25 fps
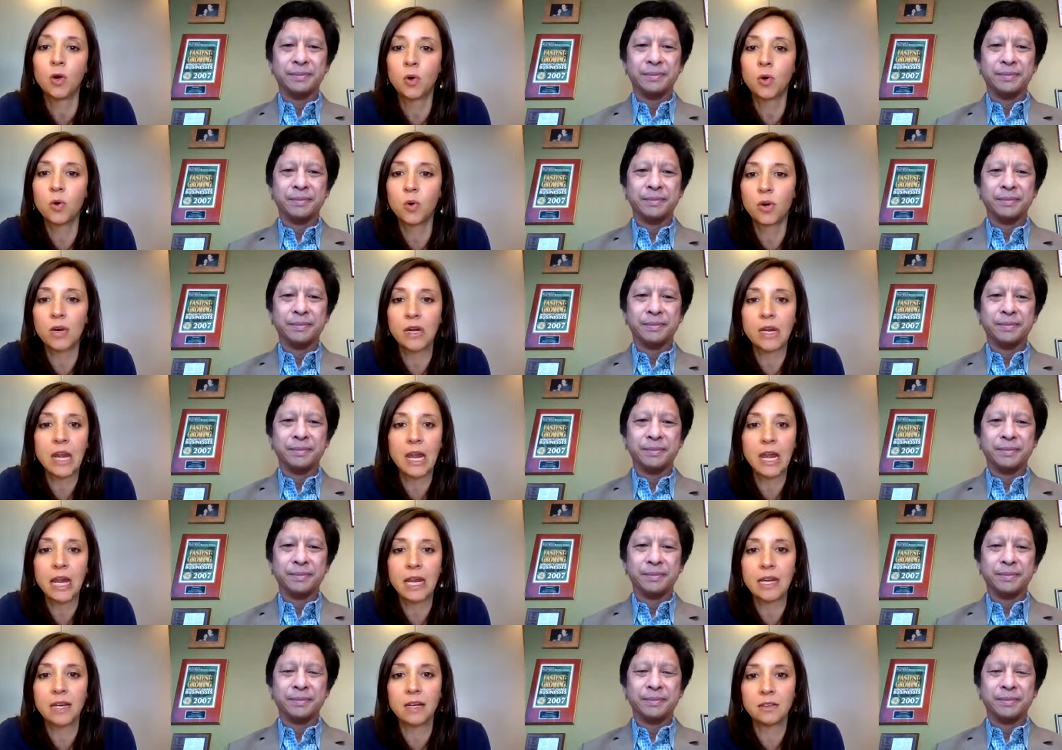
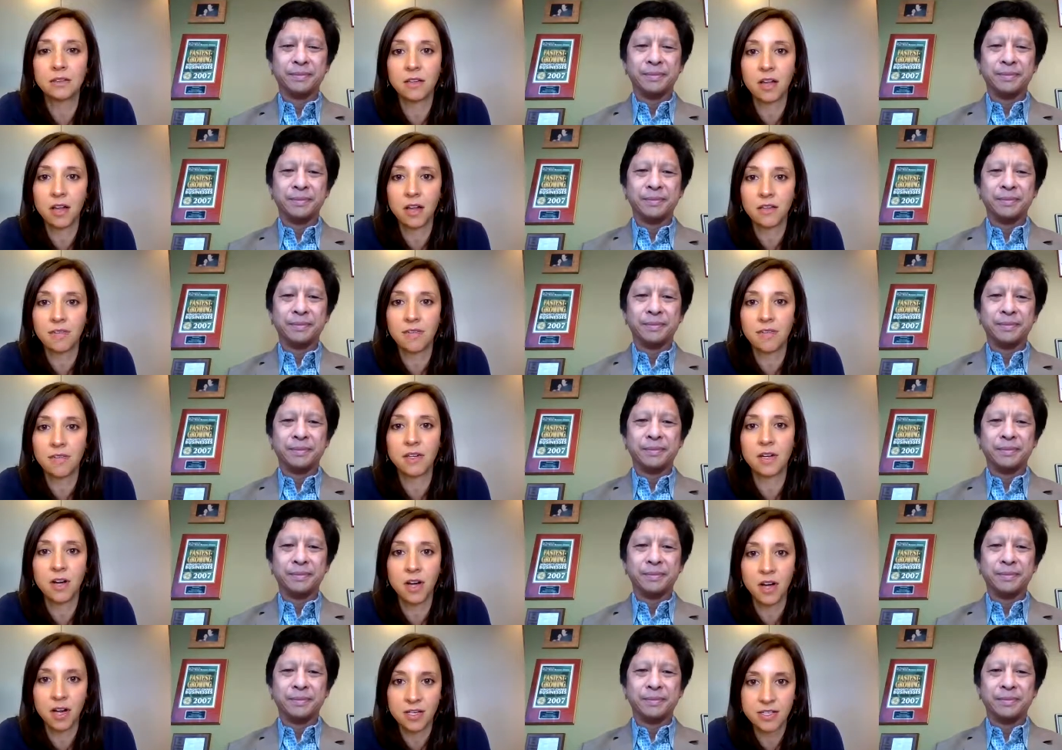Speaker 1: coordinate a lot of the
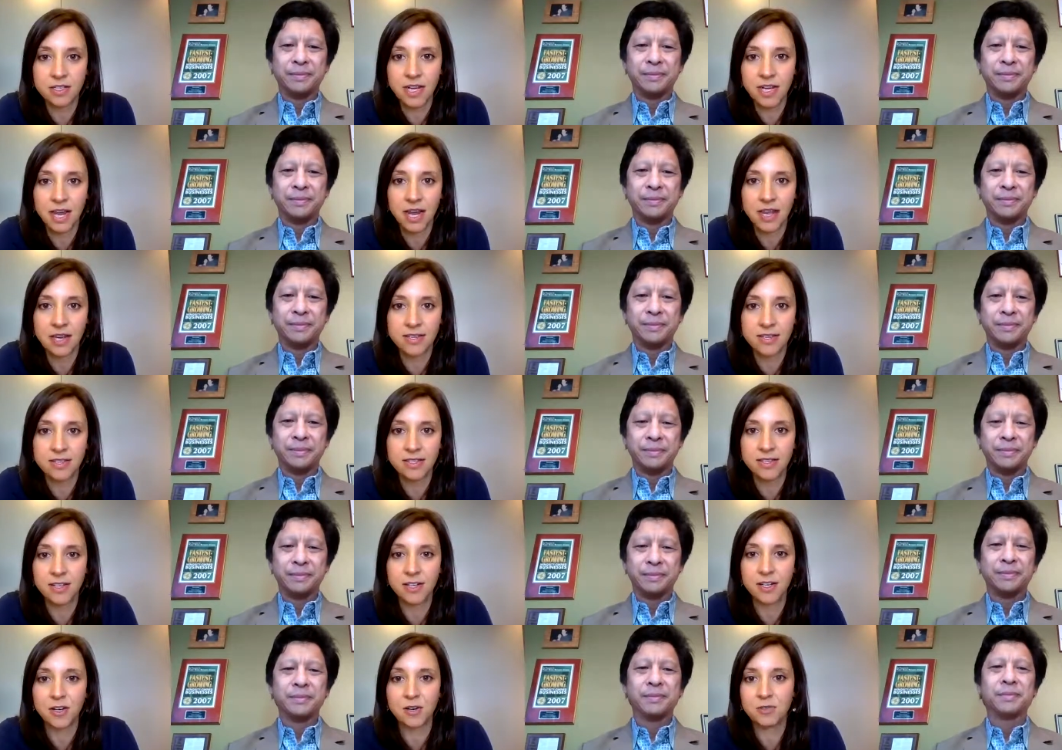
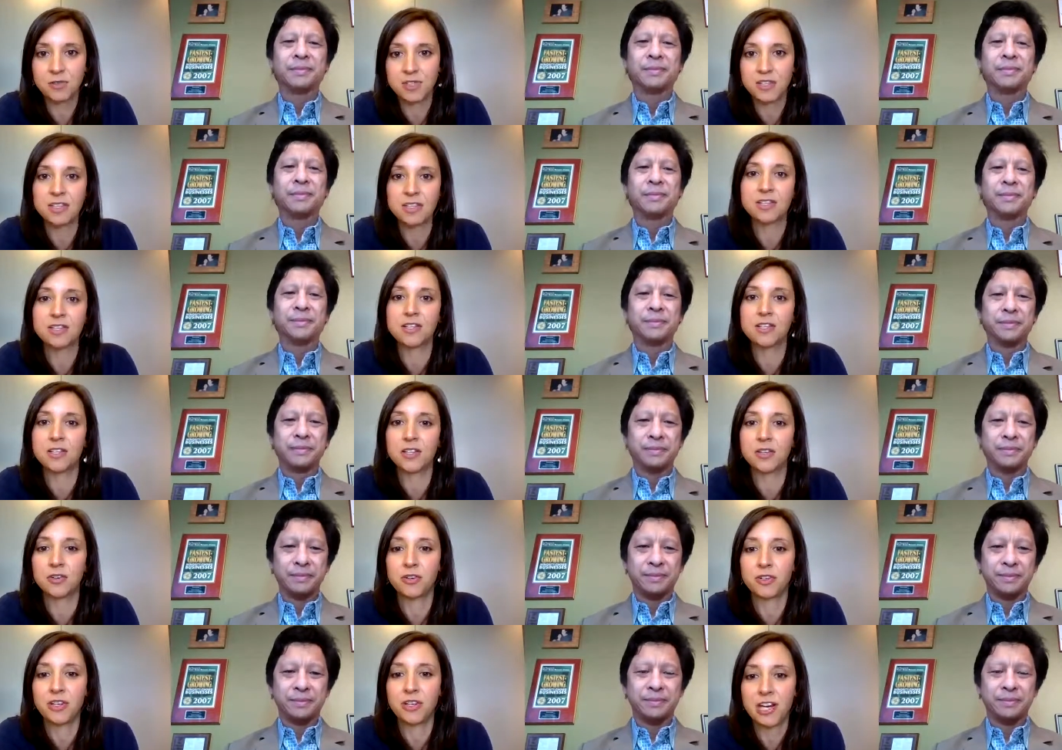content that goes into the
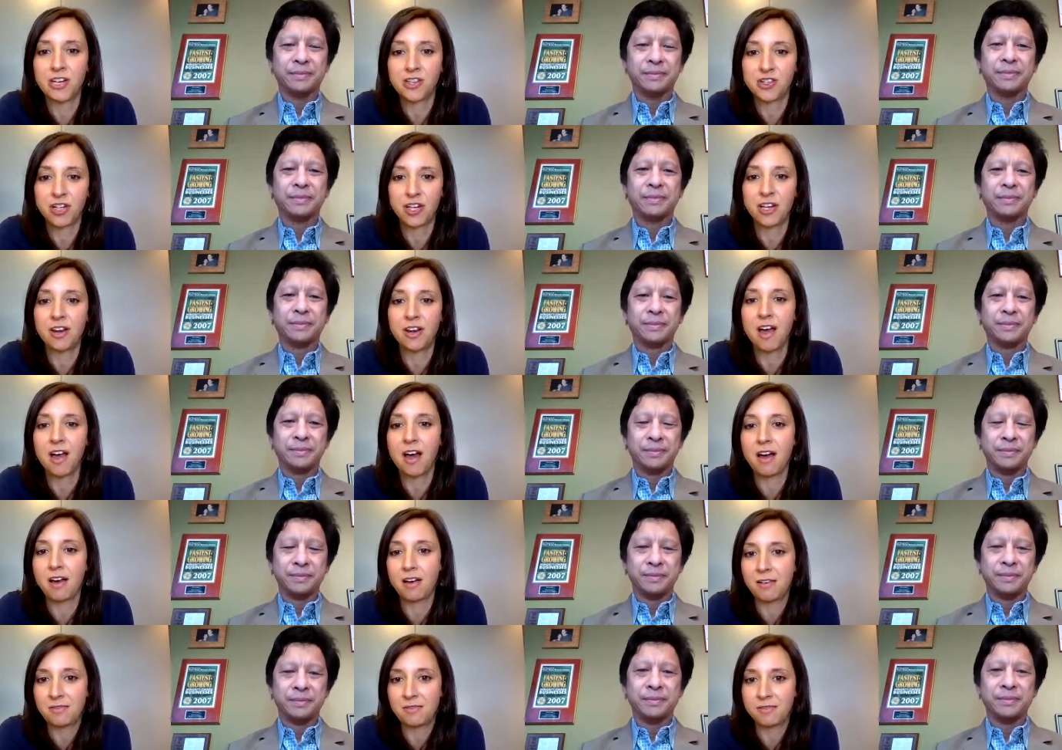creation
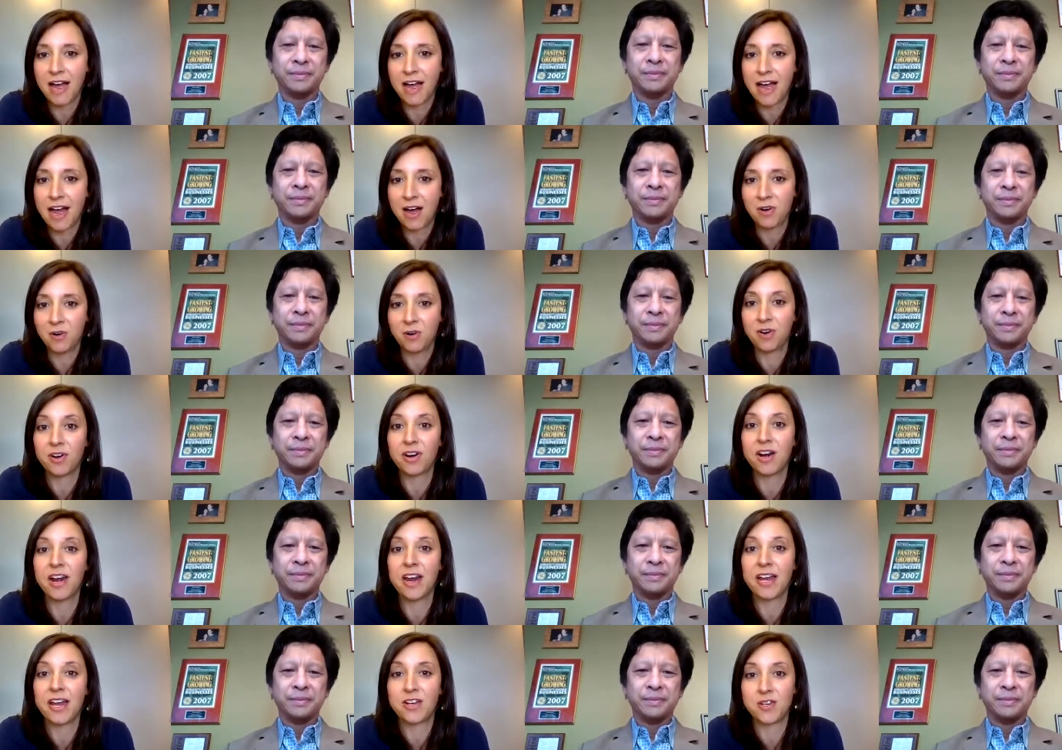of
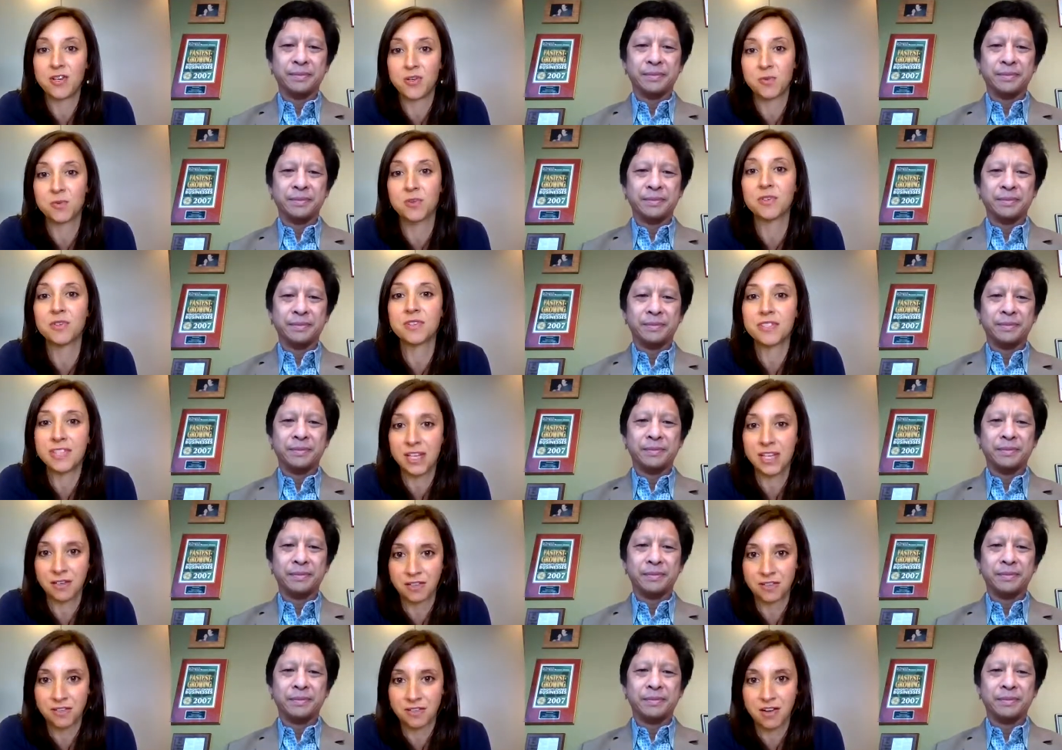our annual
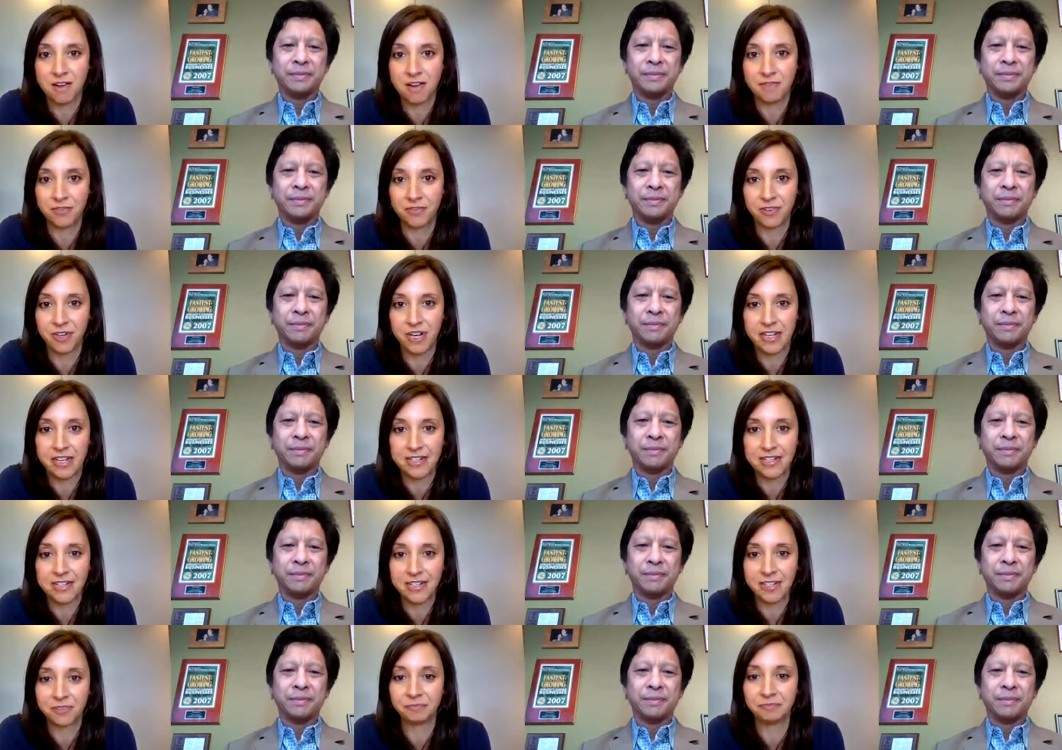sales
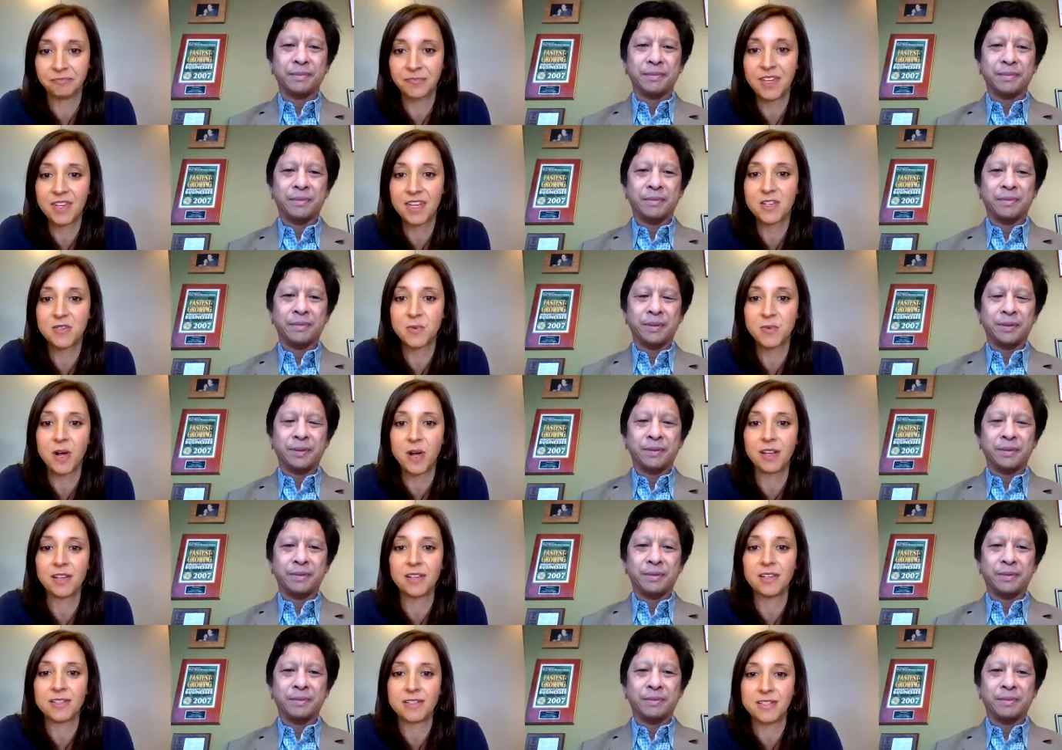conference as
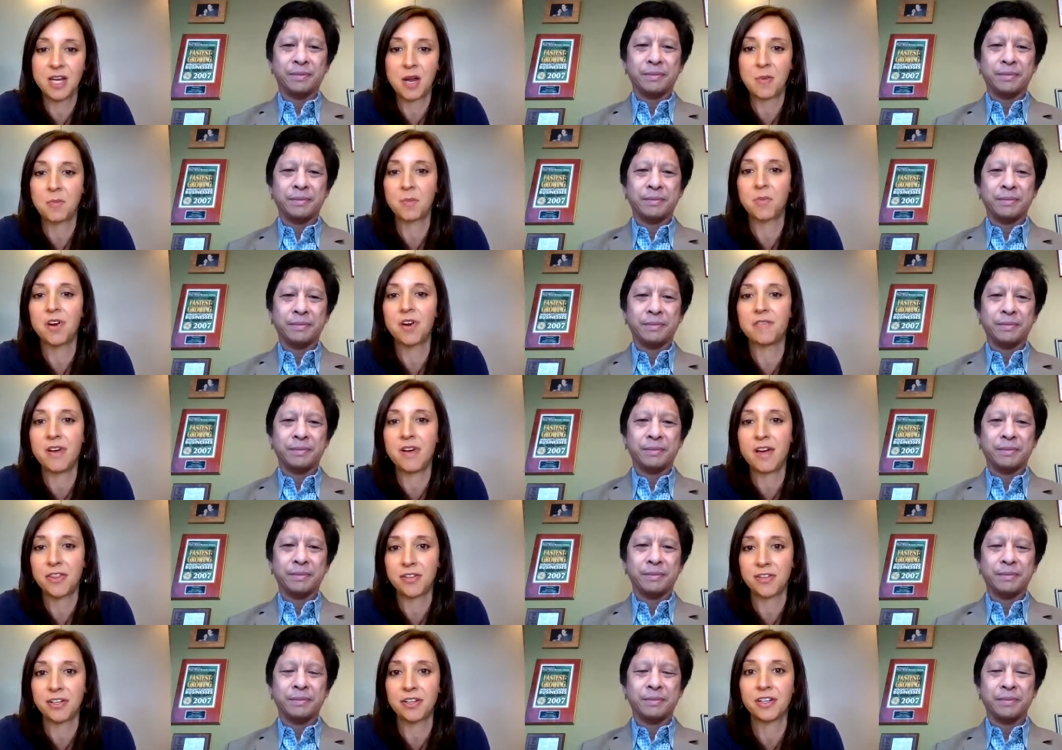well as a number of
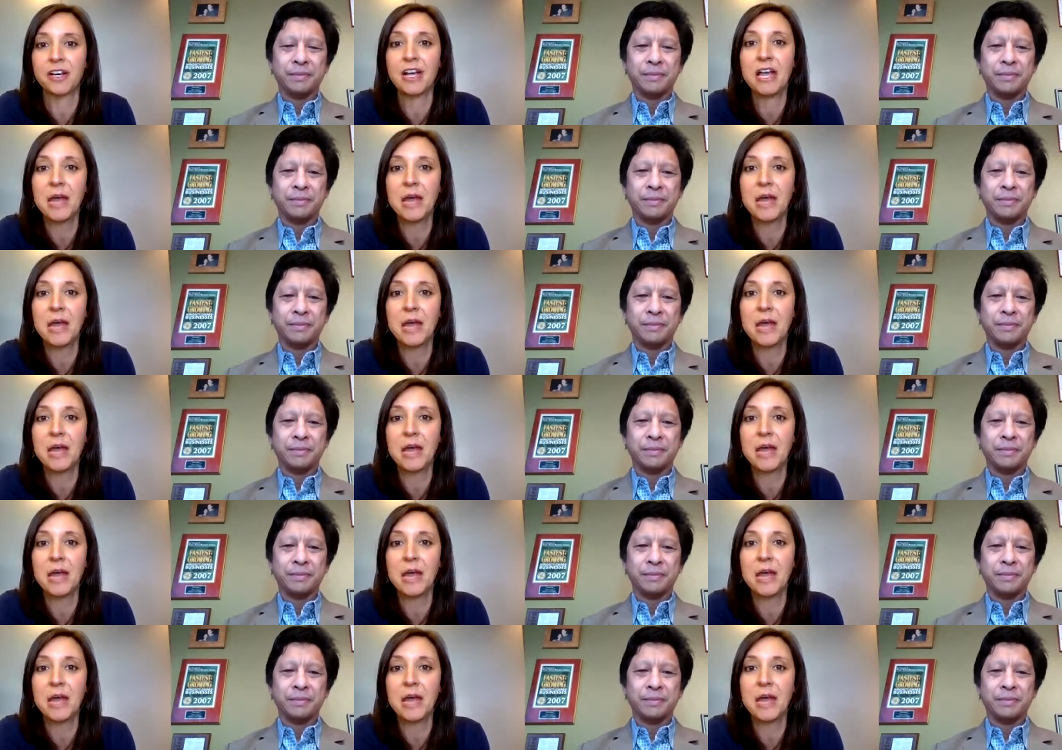other